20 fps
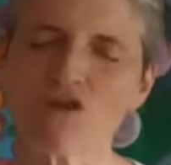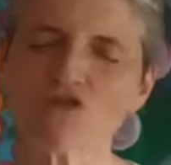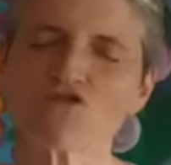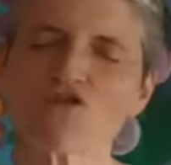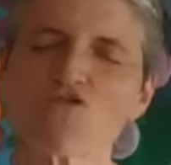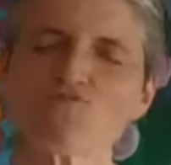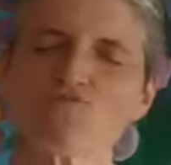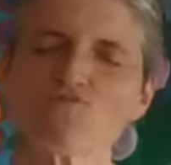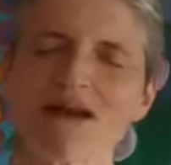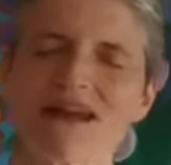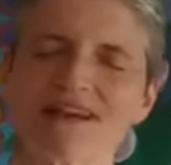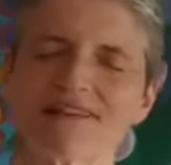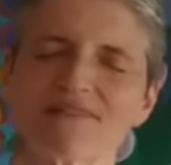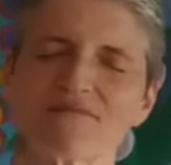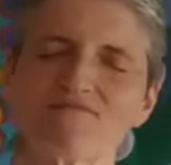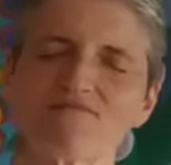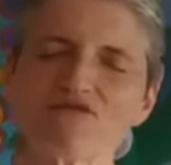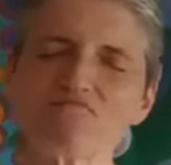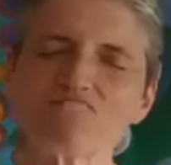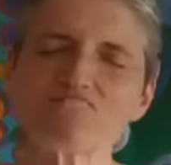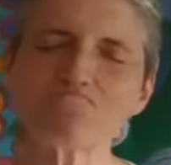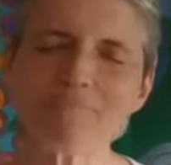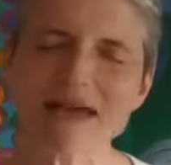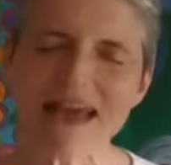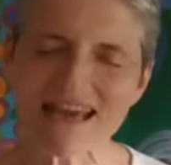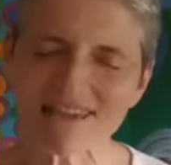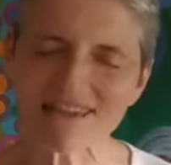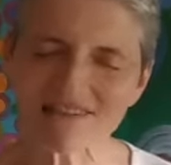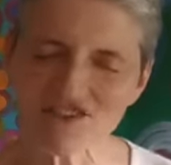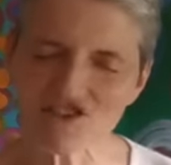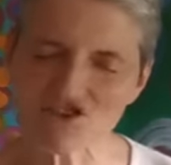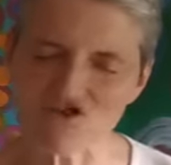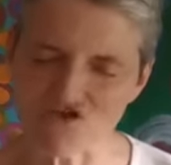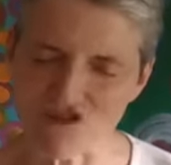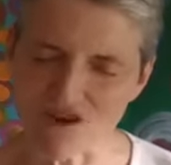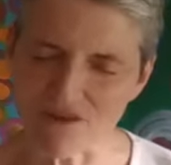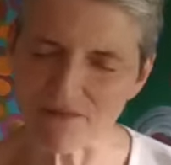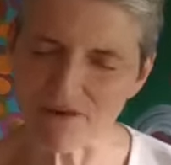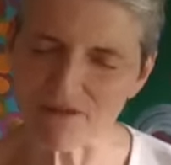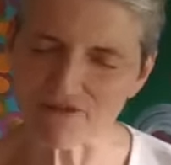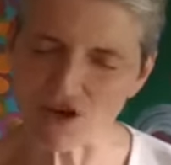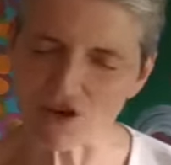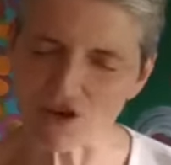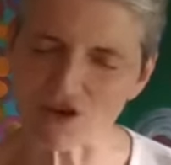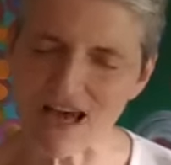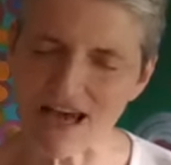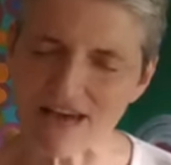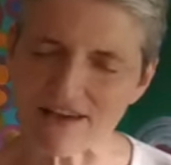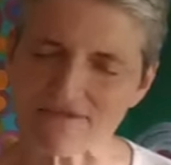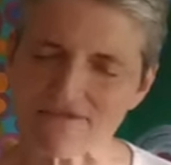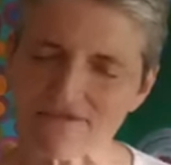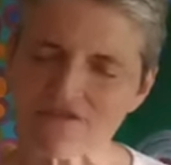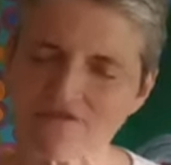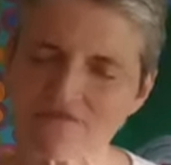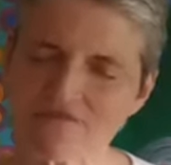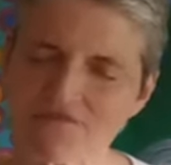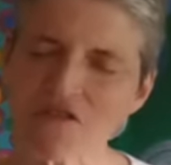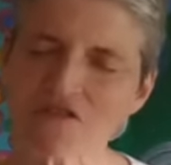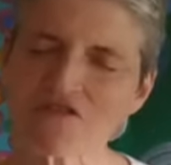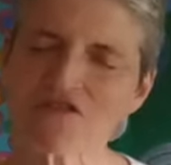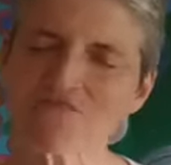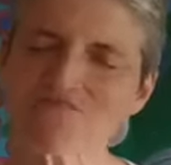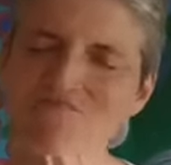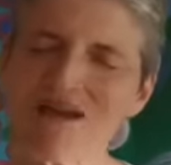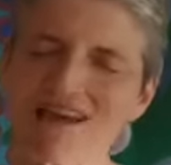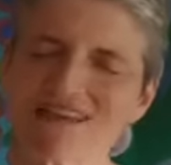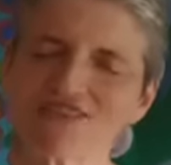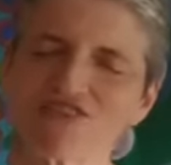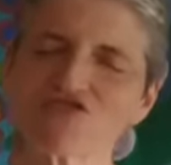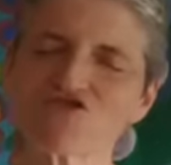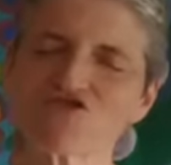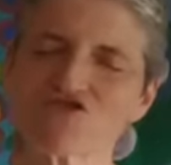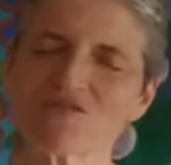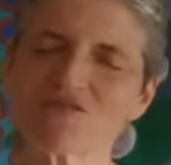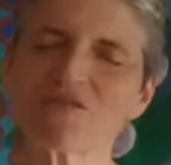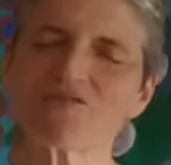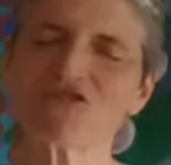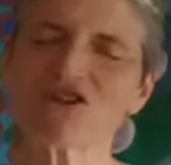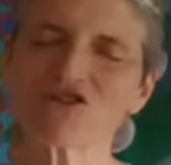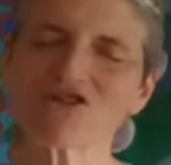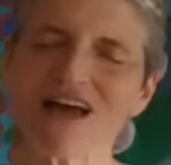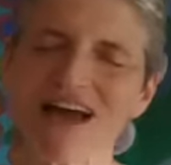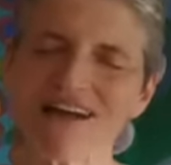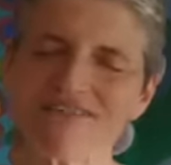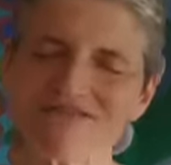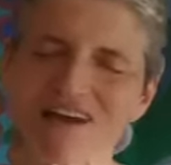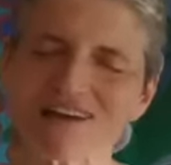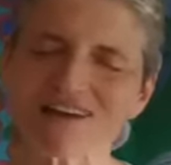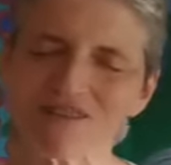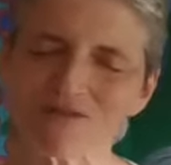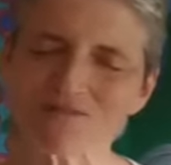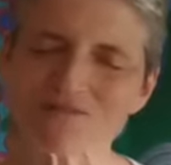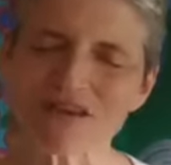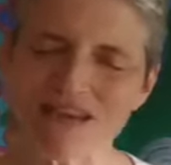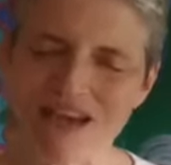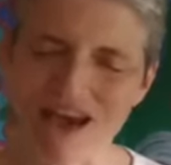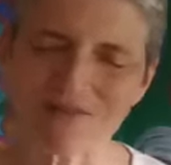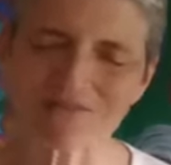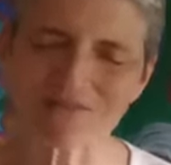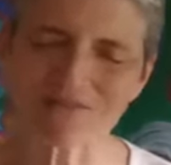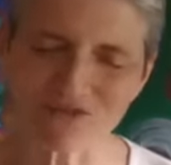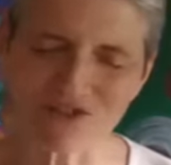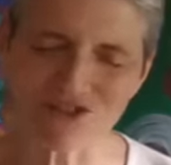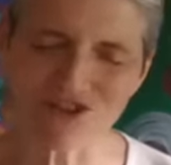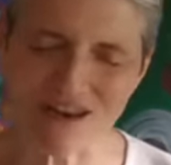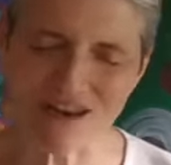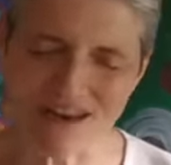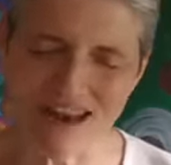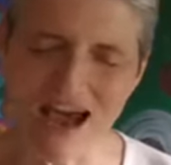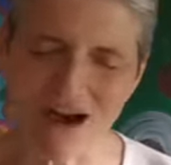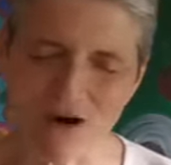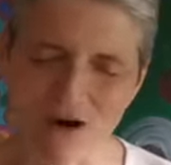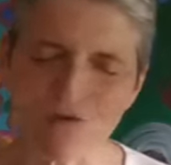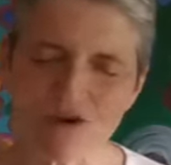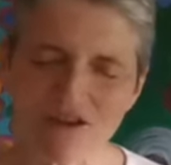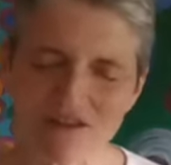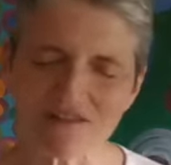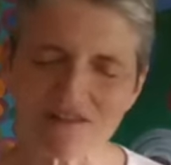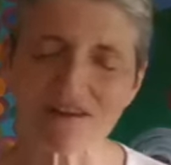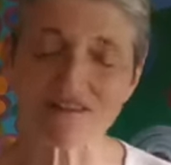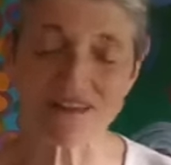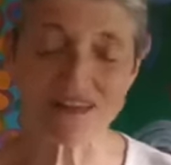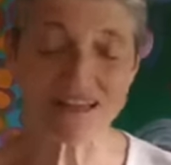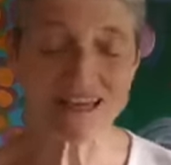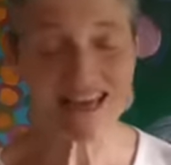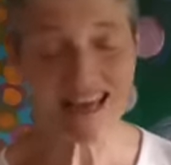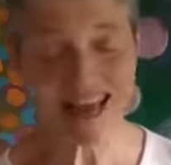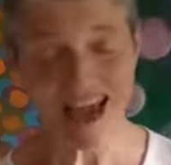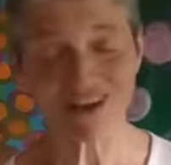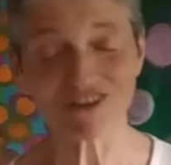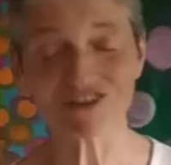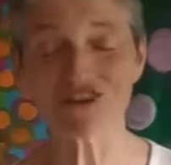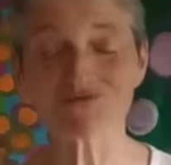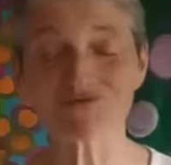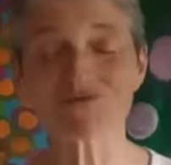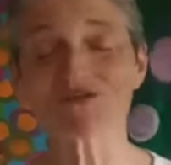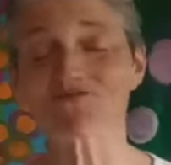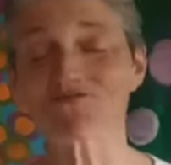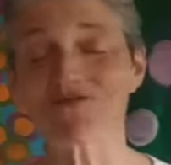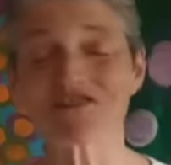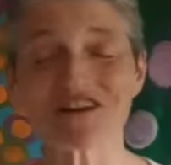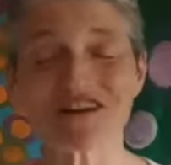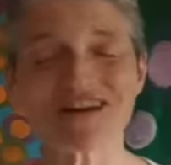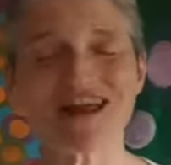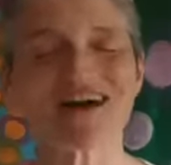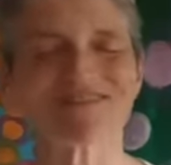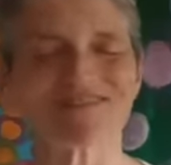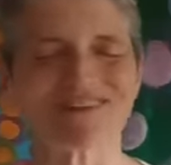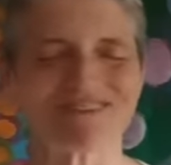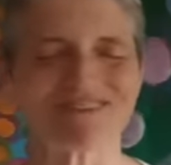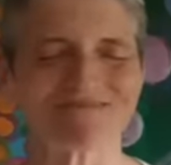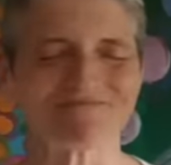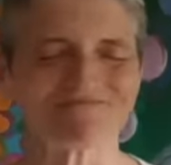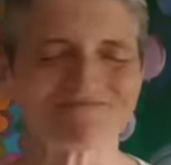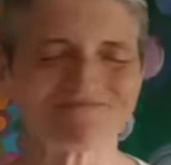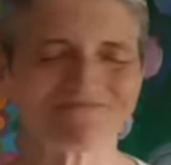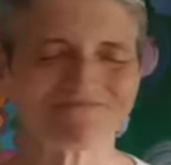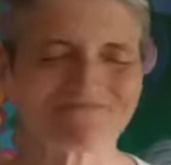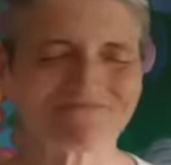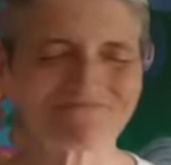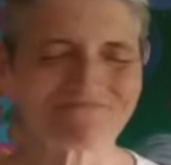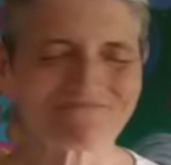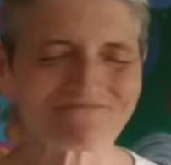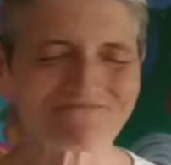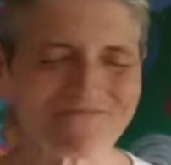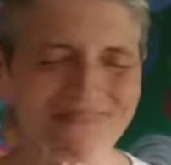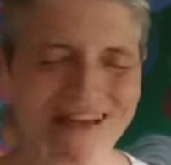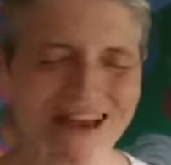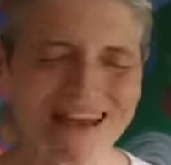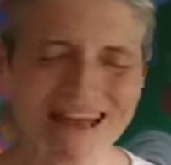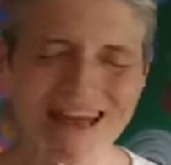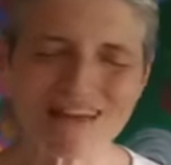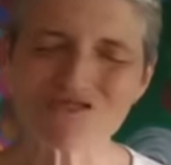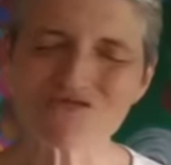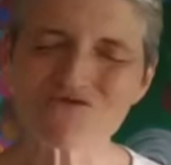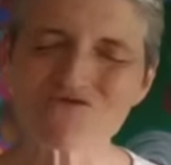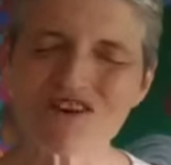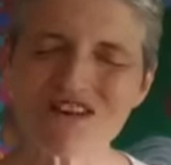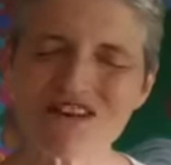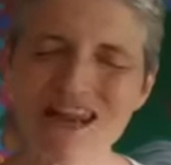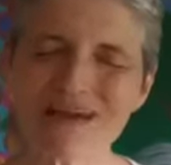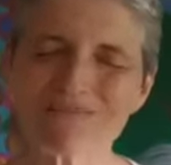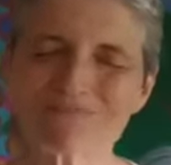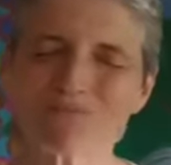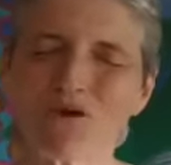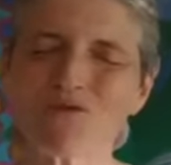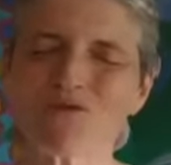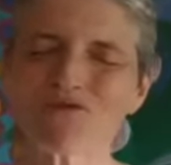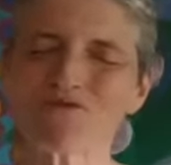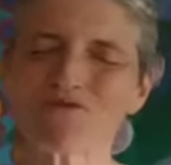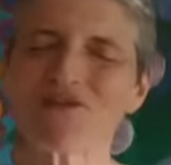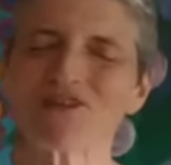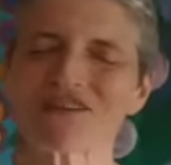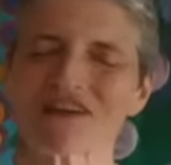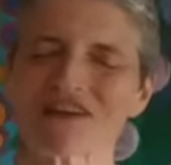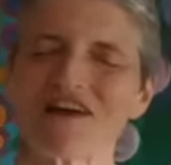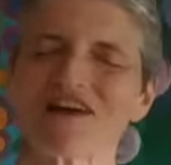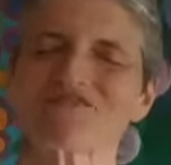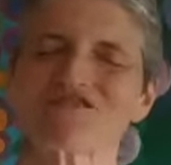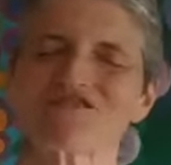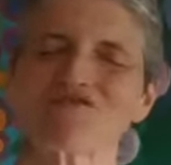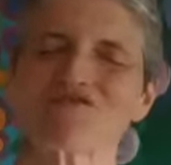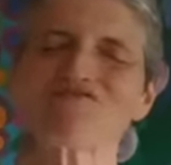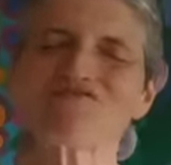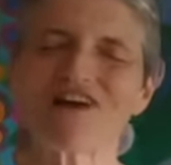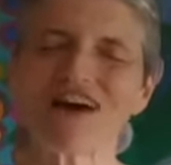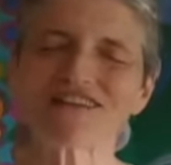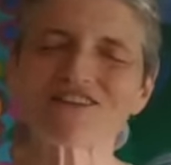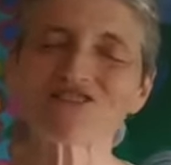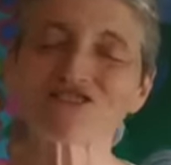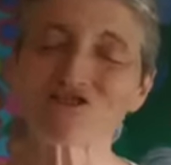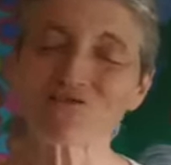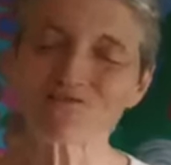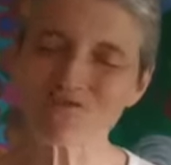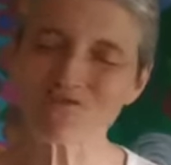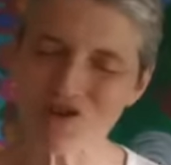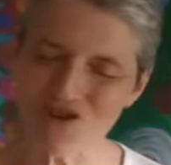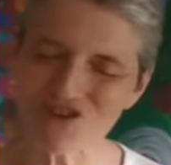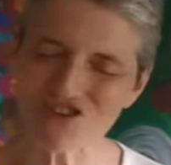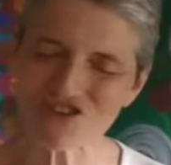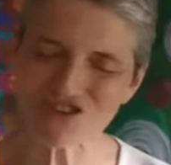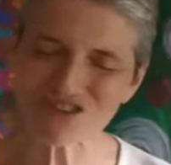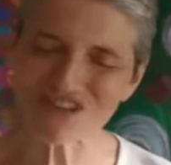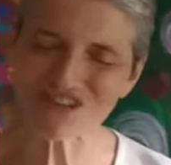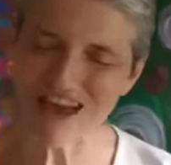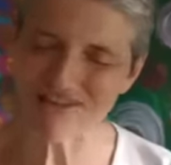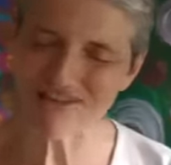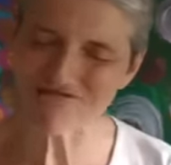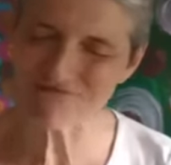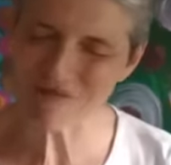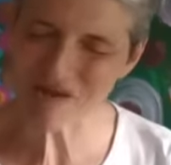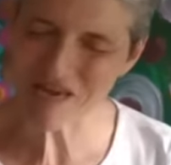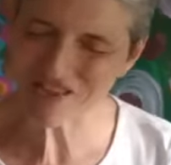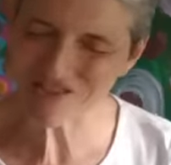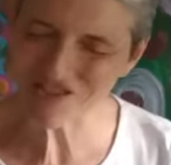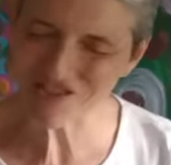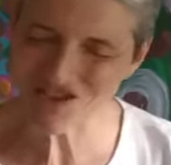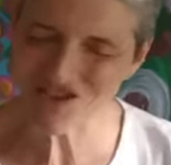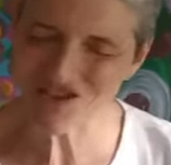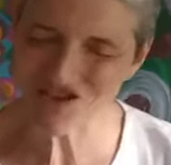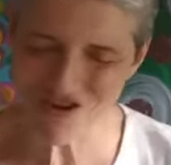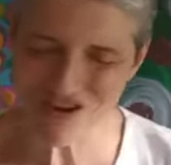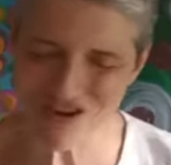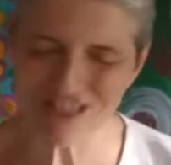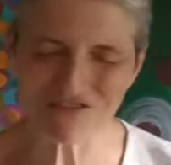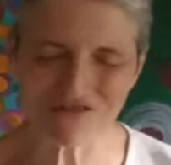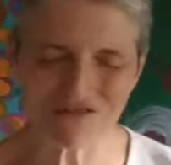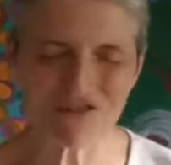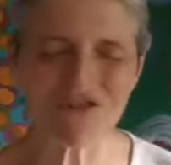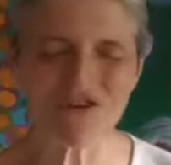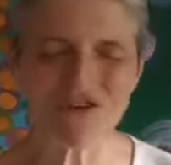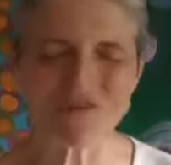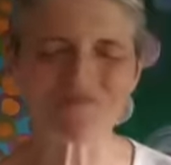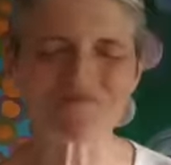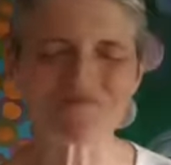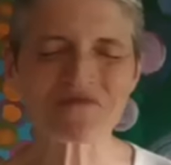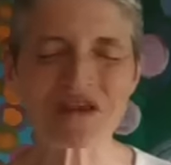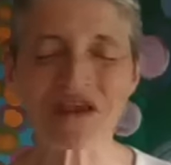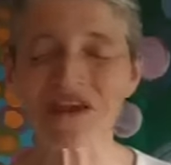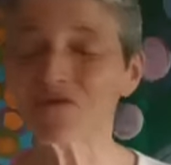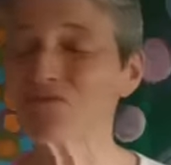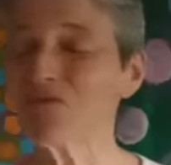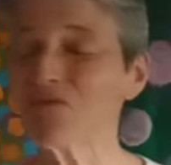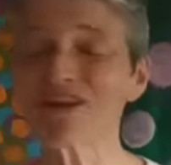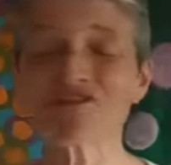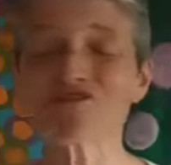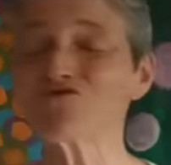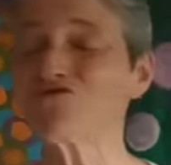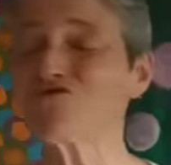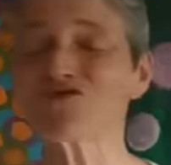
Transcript: Don't make them the mainstream of your life. The mainstream of your life has to become now with the connection with one another. And as you connect more with one another, you'll find that your personal life begins to transform in ways you